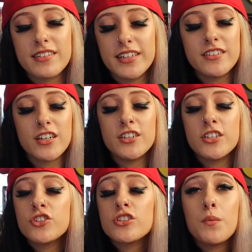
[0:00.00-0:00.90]
They're
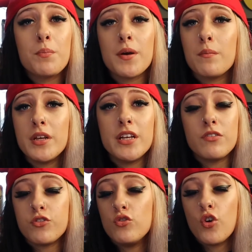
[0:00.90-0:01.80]
just a bit of me.
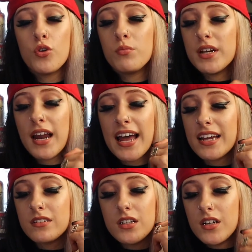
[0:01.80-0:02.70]
If you know me, like,